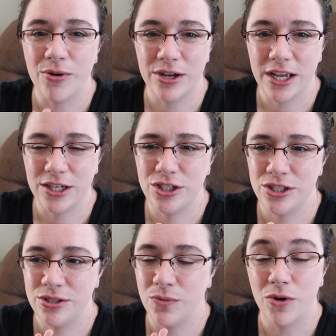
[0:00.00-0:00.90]

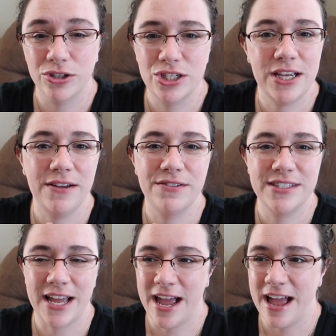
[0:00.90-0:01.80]
orcish war
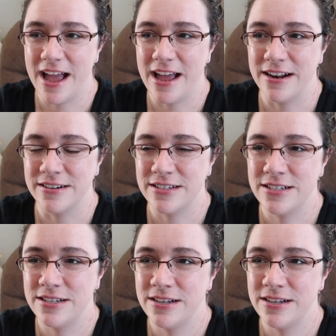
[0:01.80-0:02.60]
chiefs and